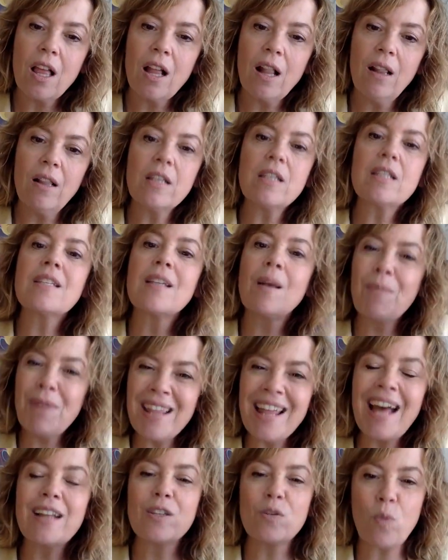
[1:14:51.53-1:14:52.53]
some of
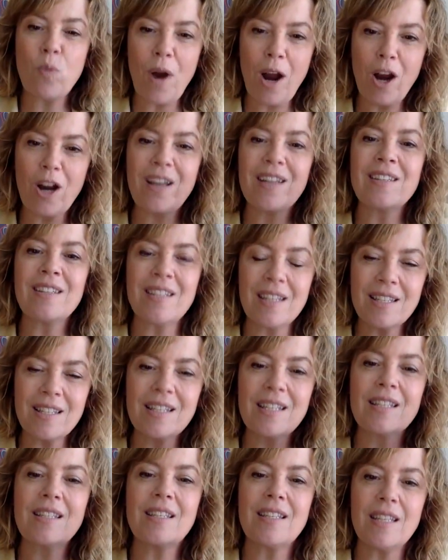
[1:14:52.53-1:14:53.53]
that is where
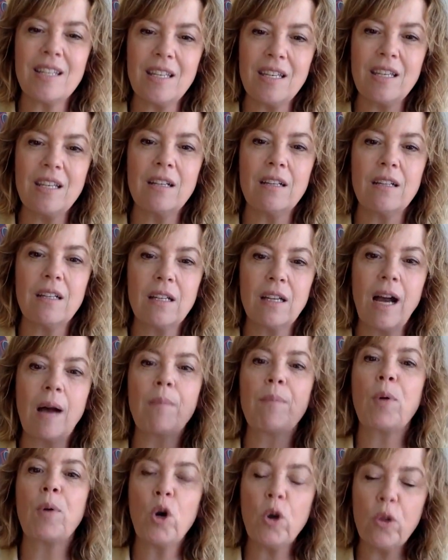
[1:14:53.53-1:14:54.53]
consistency
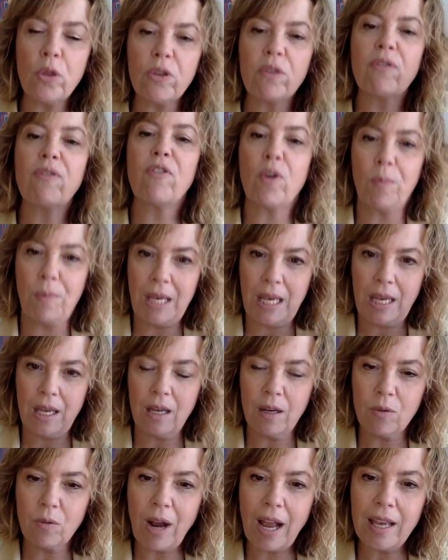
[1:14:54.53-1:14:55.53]
got birthed for me,
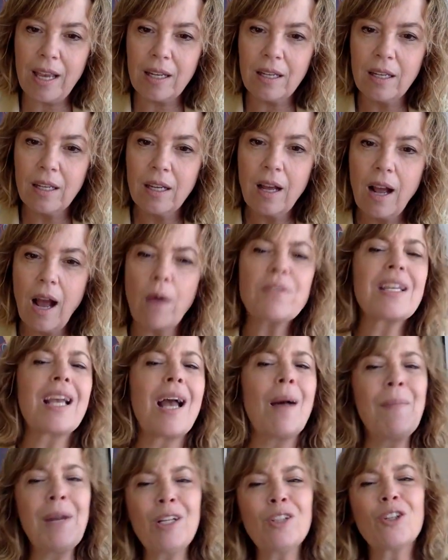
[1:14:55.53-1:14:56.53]
right? I was like,
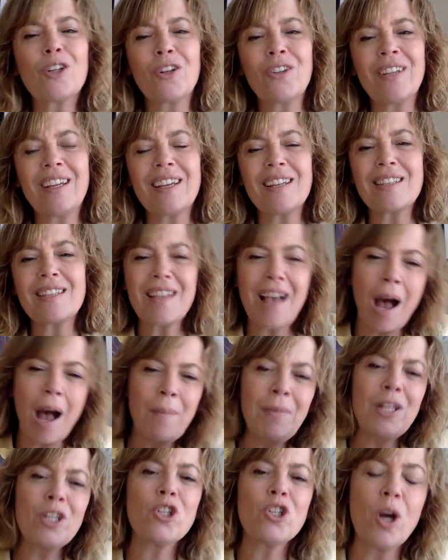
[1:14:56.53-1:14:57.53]
I'm going to learn this. I'm
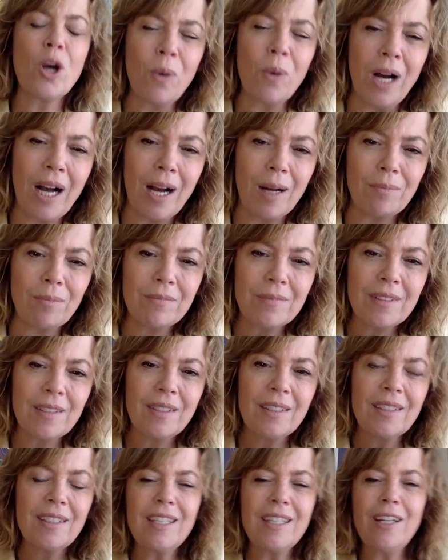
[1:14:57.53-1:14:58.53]
going to show up.
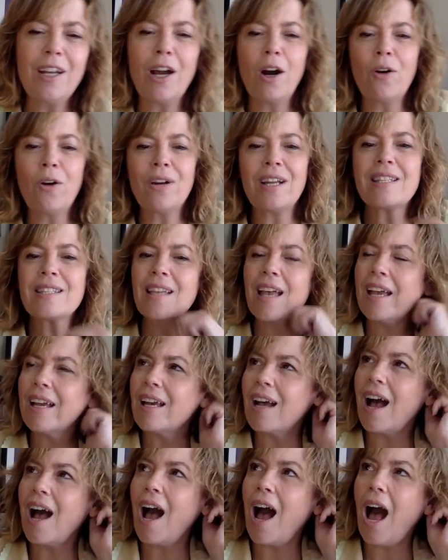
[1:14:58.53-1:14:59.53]
It's
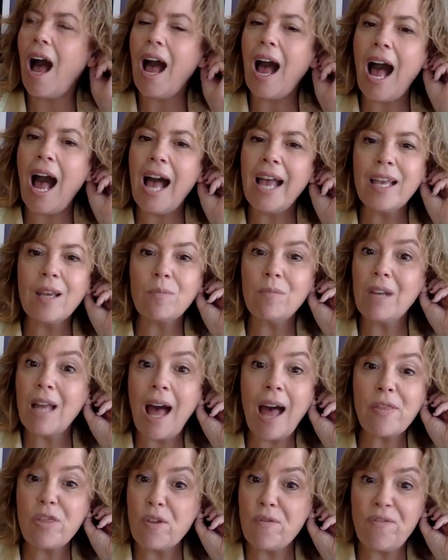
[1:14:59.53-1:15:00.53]
like I am
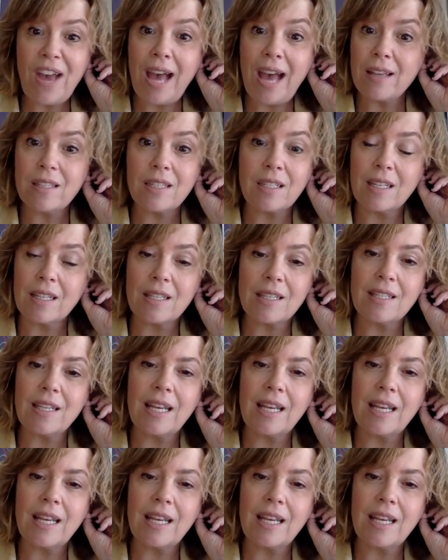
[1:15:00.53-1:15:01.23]
not the fastest in